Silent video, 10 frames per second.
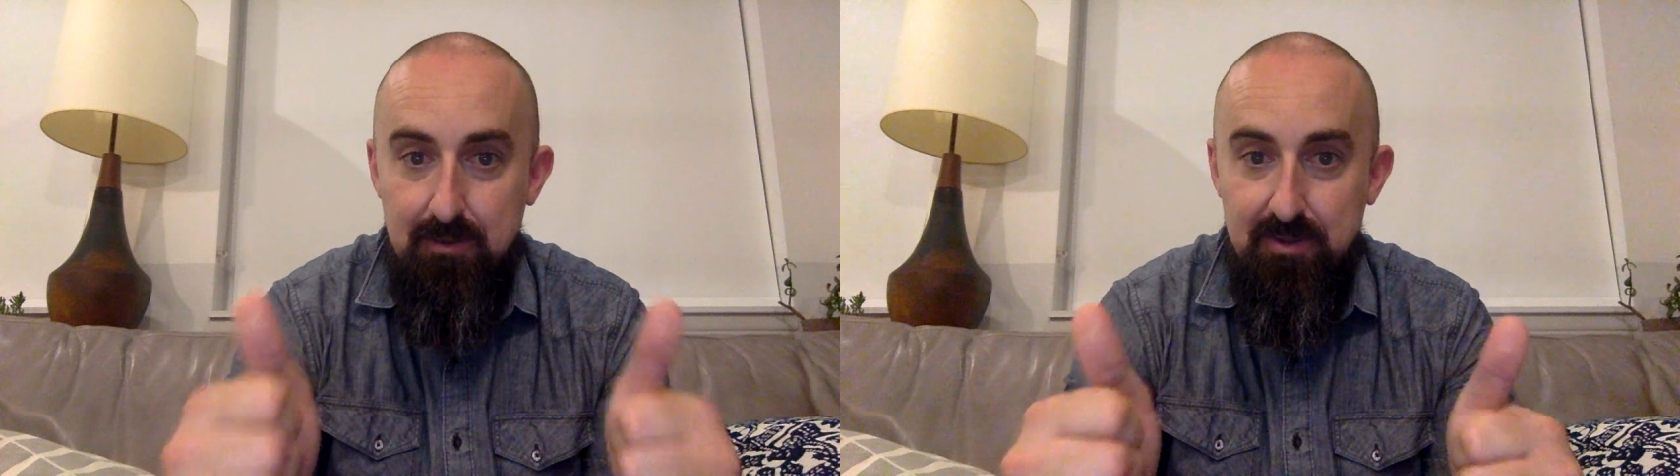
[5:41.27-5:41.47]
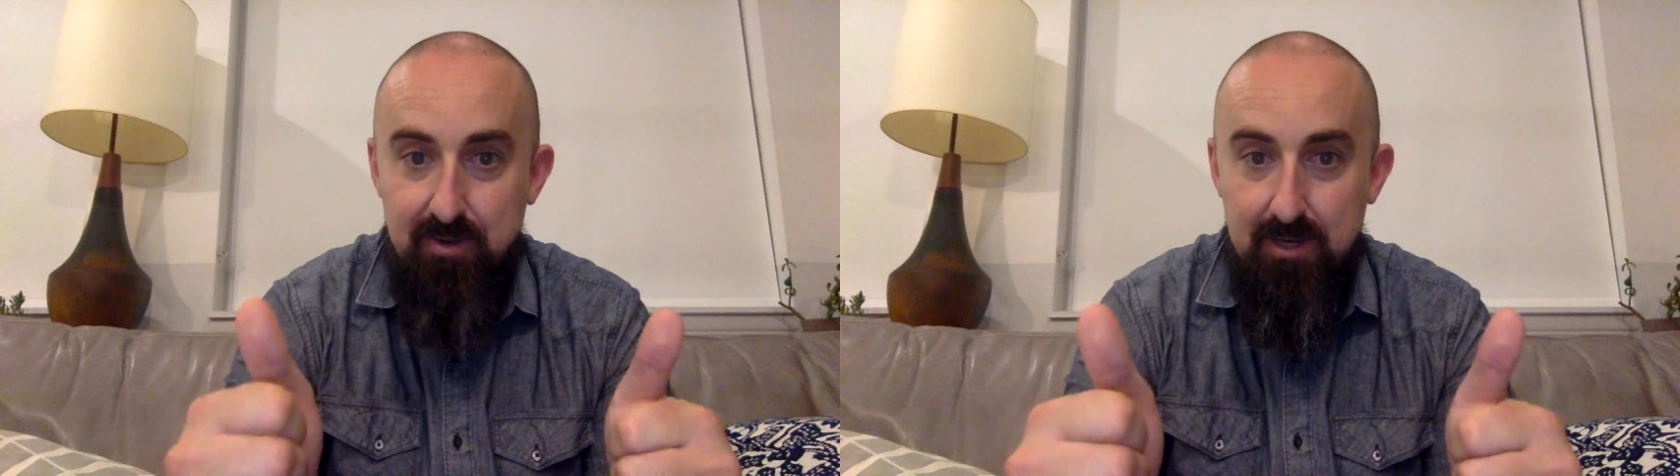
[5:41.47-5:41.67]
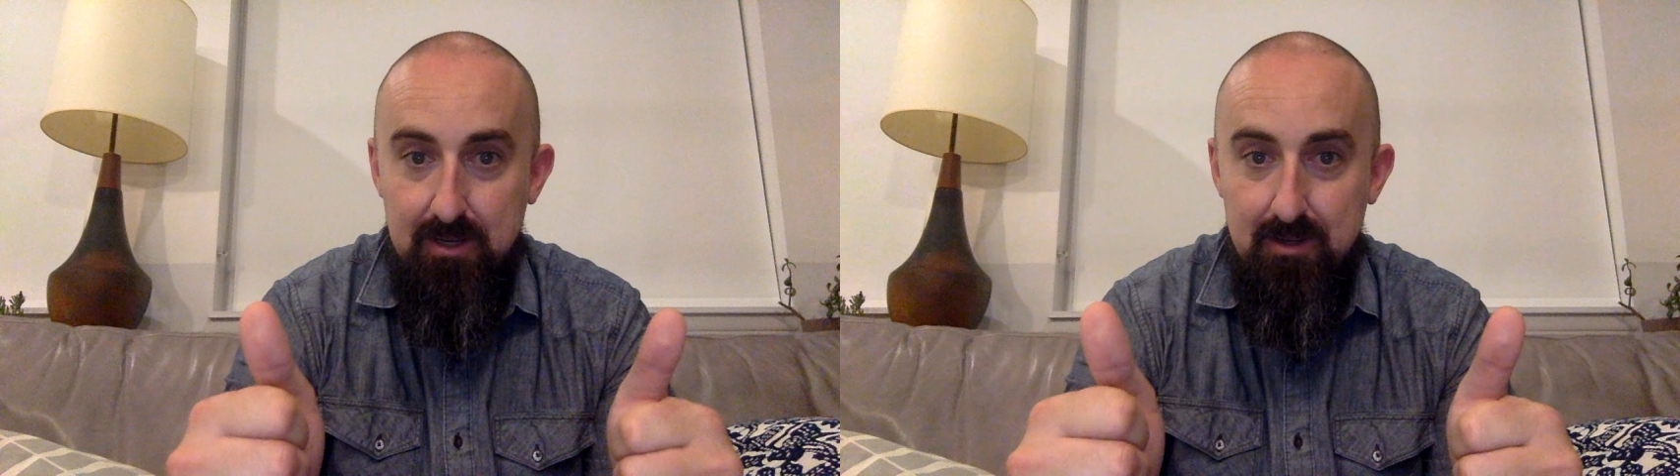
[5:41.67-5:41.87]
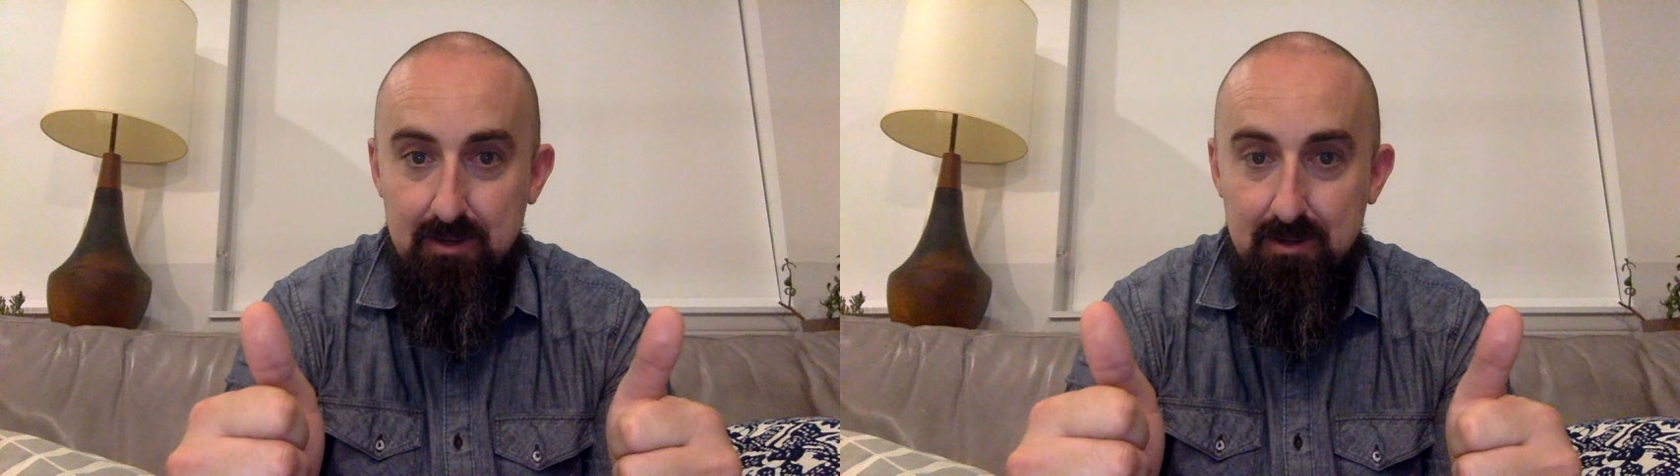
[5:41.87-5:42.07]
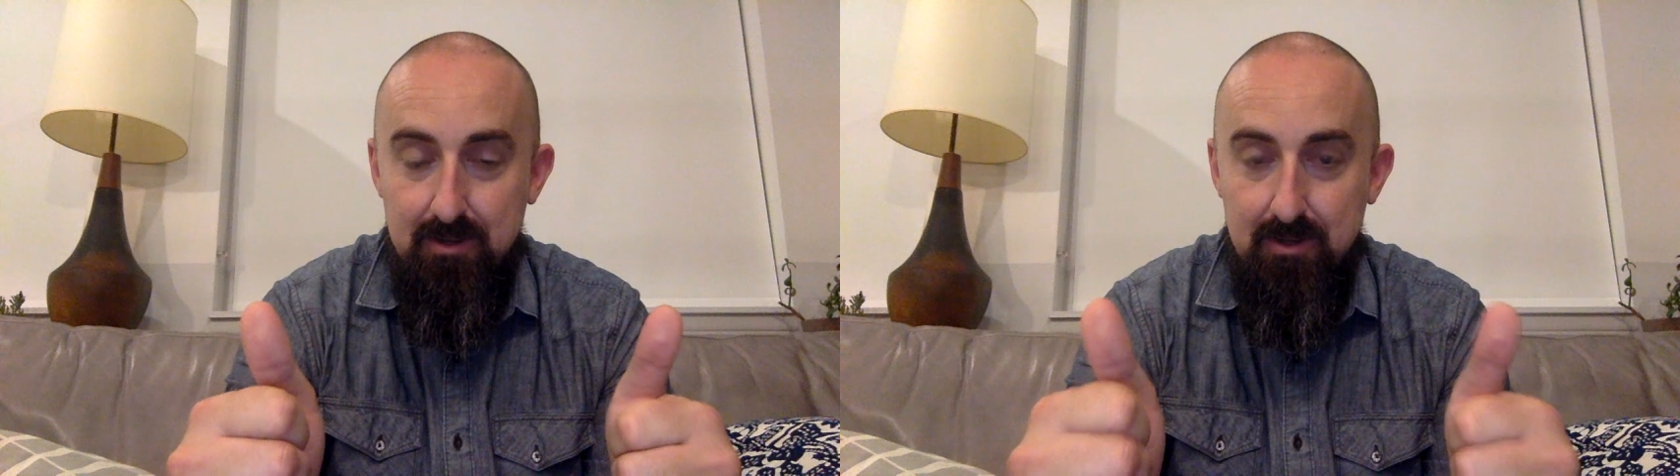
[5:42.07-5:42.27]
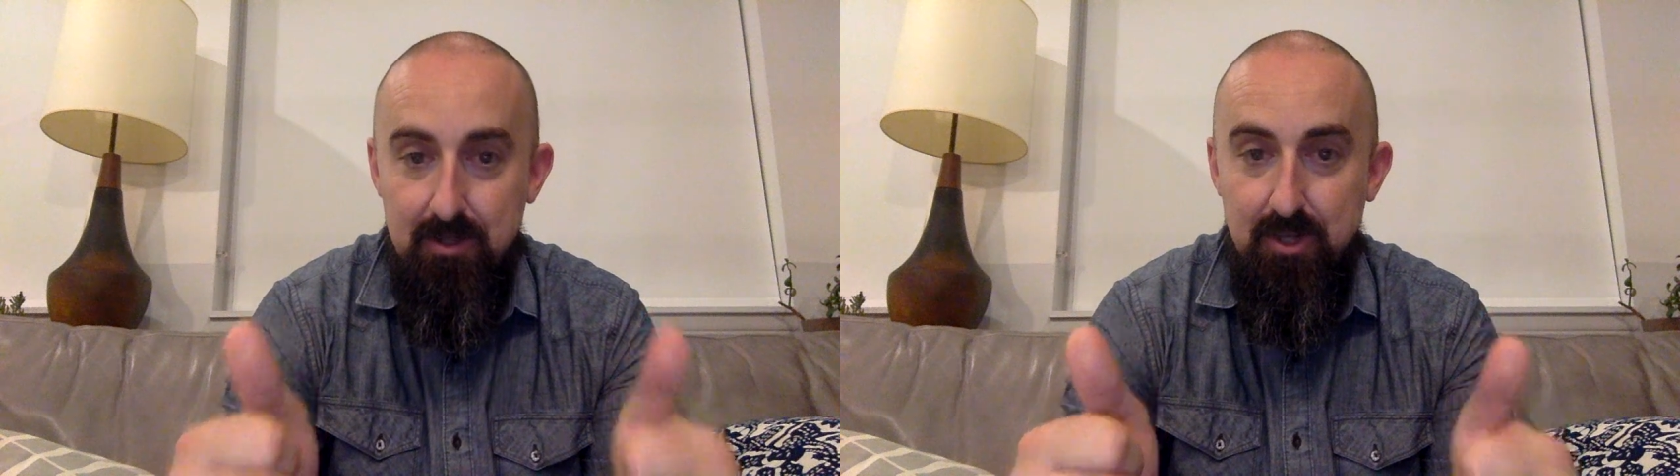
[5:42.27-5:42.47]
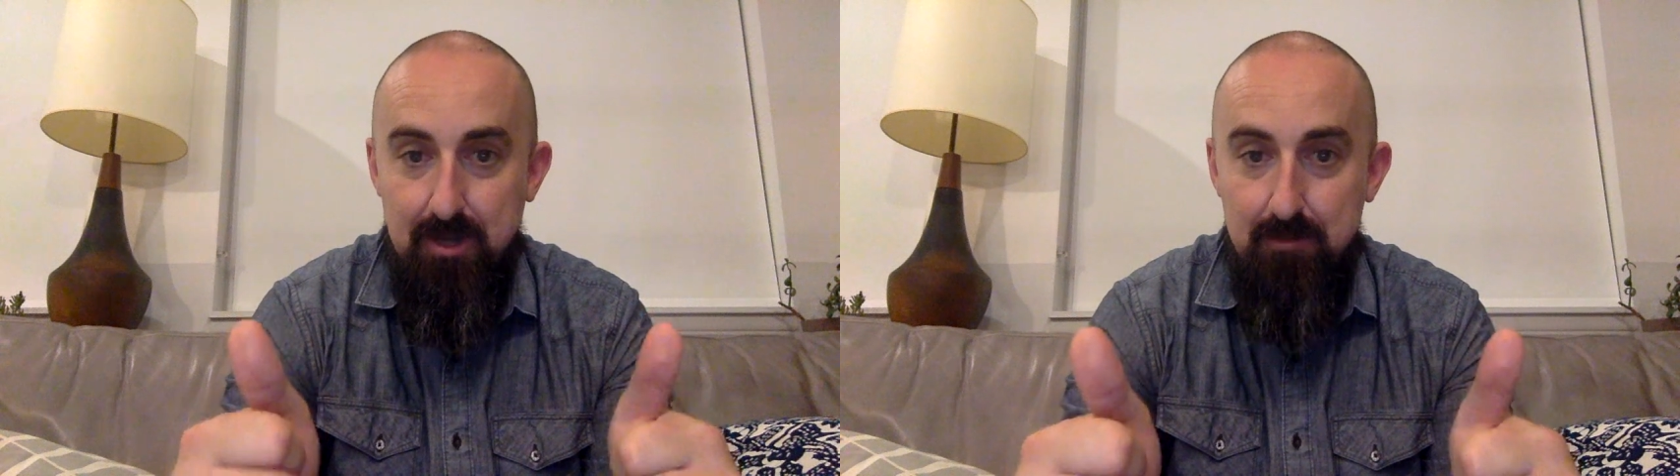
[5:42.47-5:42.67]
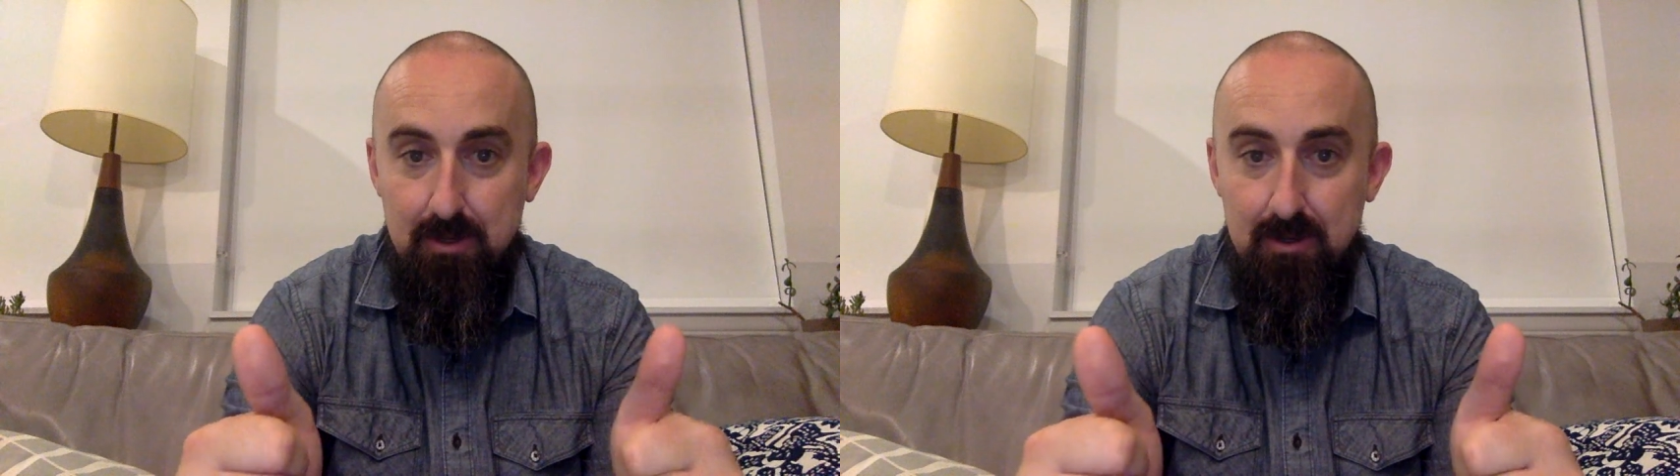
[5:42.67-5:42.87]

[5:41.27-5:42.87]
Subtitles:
was great. Good job.